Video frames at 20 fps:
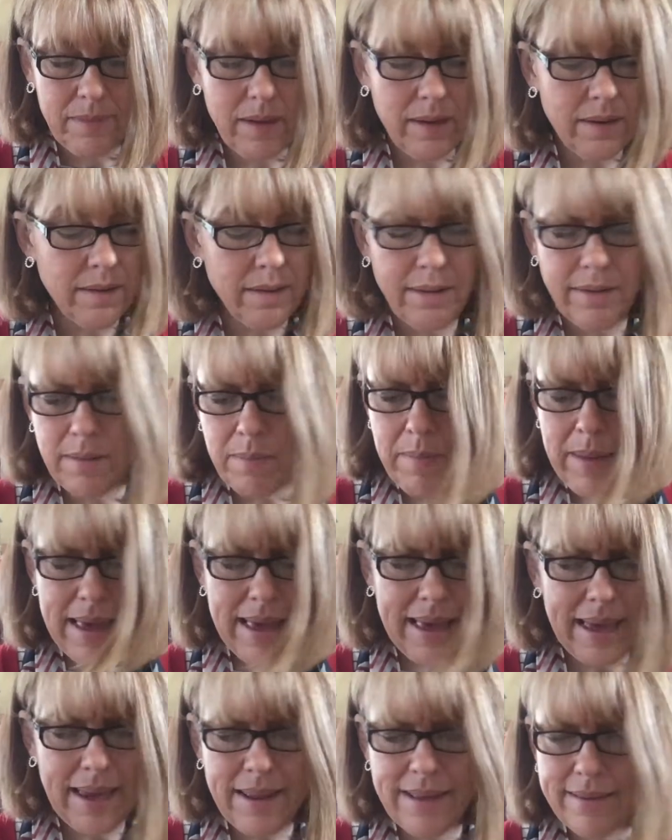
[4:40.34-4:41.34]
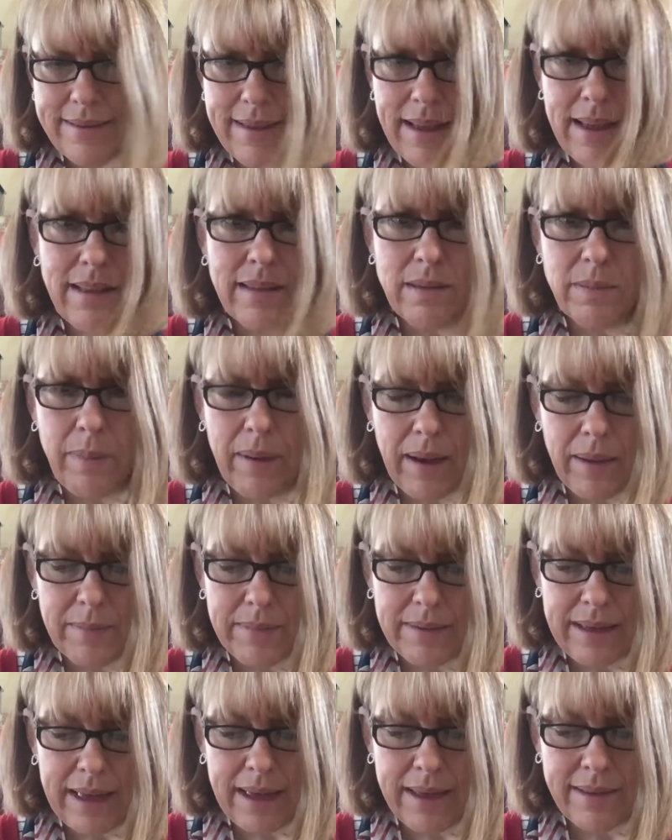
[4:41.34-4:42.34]
Doesn't make any sense, Bob
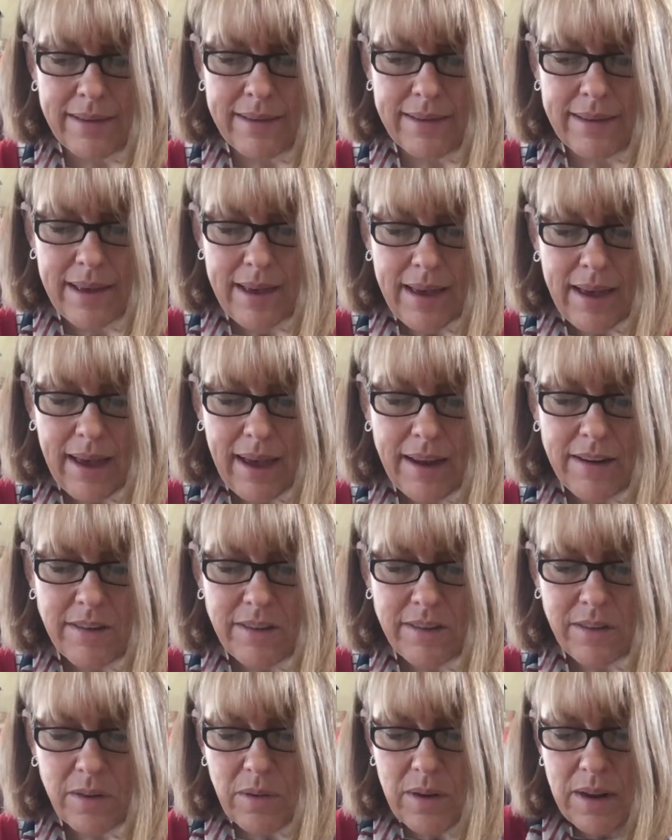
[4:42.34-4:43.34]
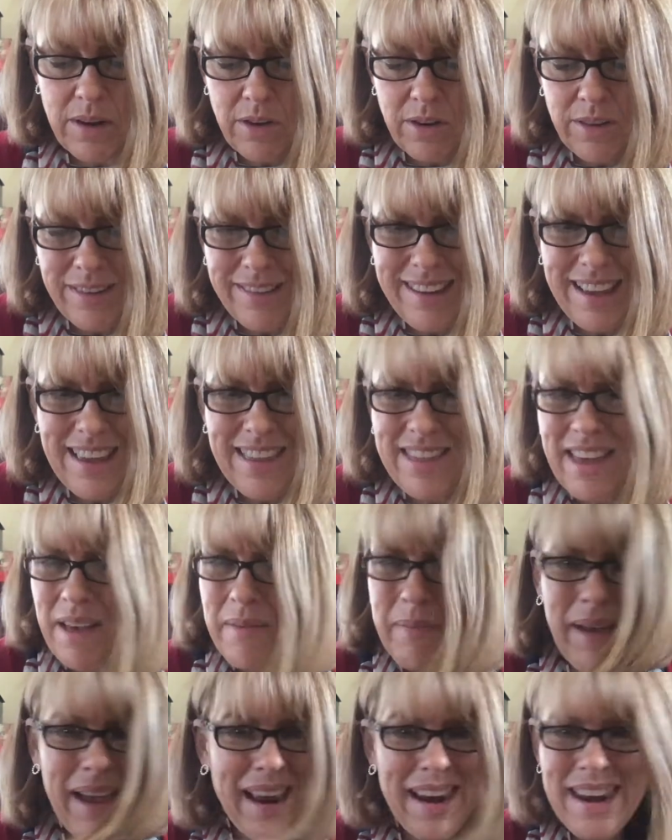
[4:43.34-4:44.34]
says. I just don't understand
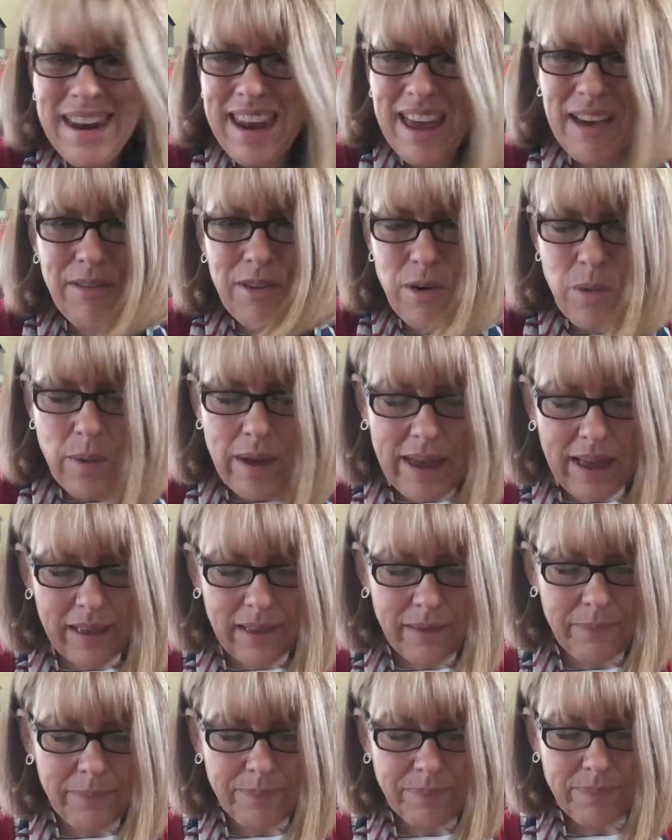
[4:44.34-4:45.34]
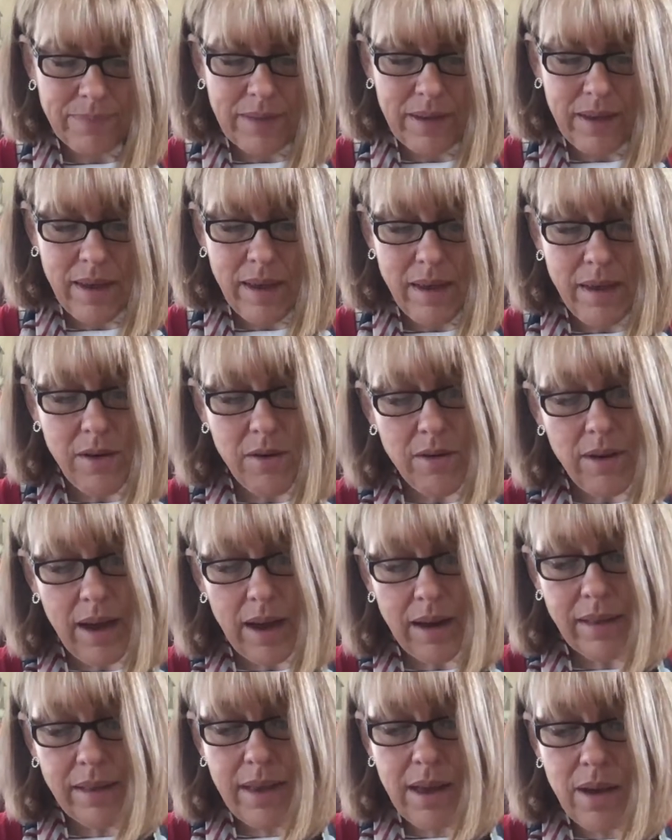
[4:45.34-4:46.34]
them. I never will. You're
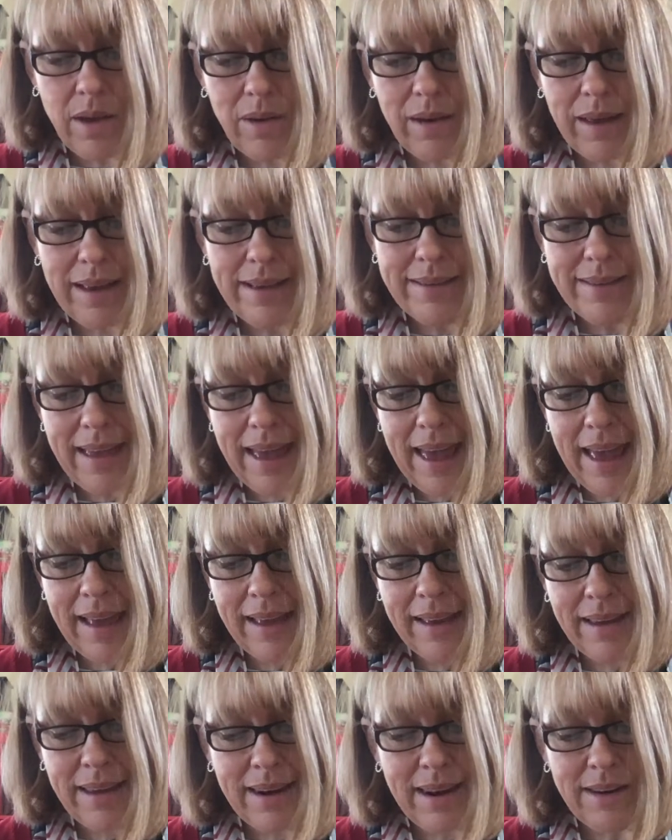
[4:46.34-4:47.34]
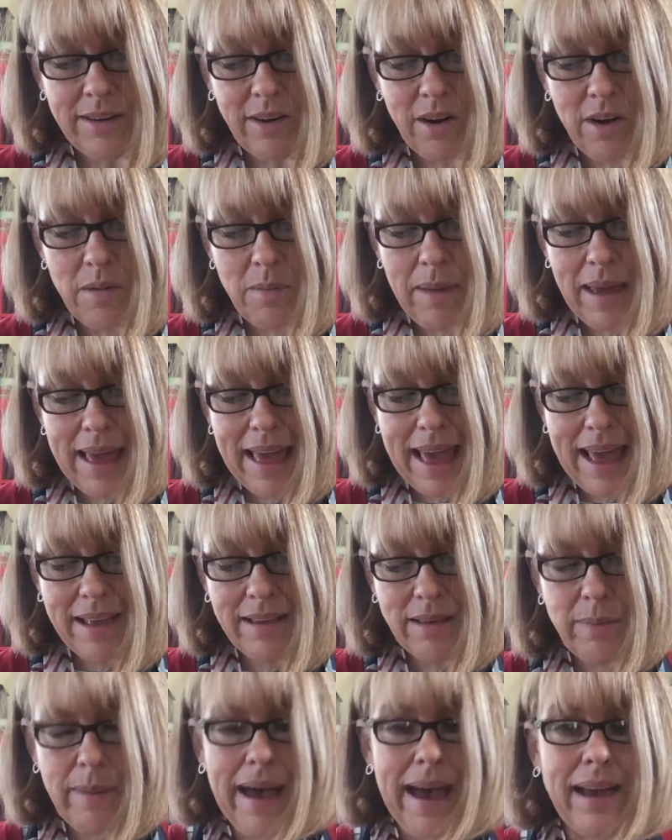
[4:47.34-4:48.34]
not alone, I say, and I turn my
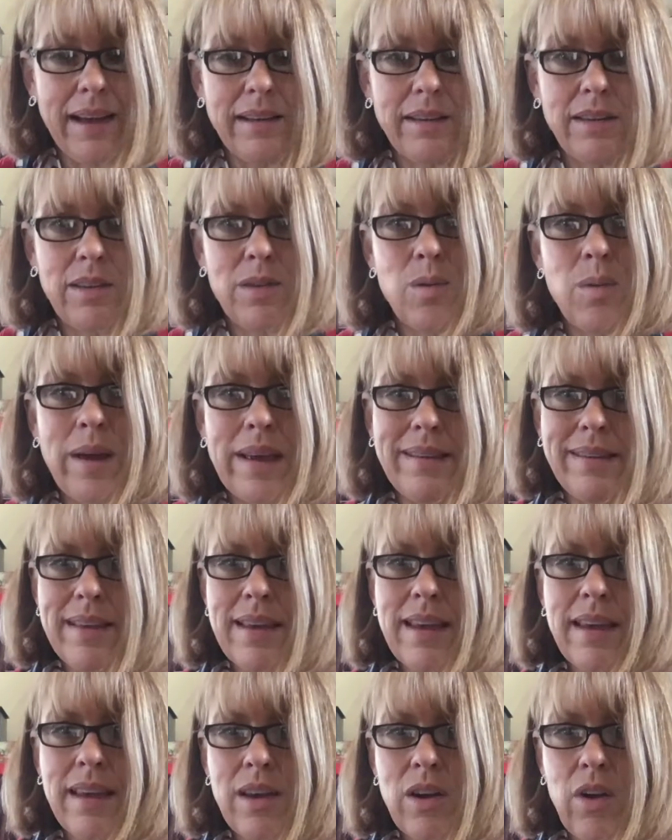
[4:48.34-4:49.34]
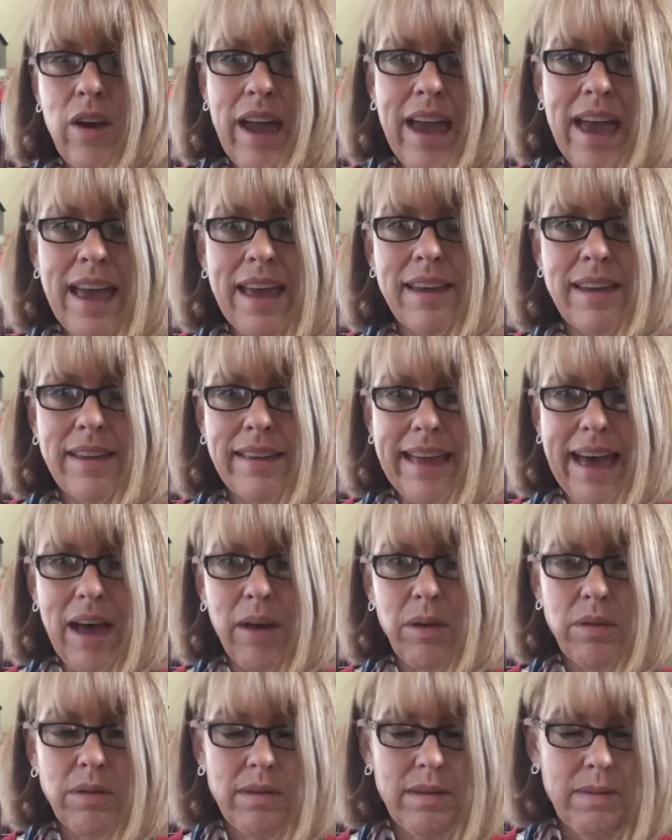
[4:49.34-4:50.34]
gaze back to the racing gray
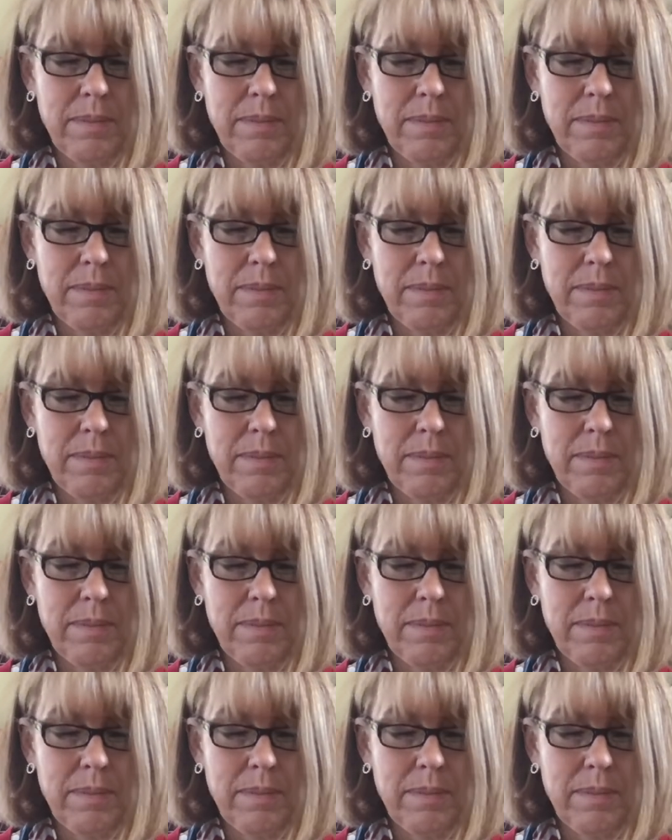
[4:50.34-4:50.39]
clouds.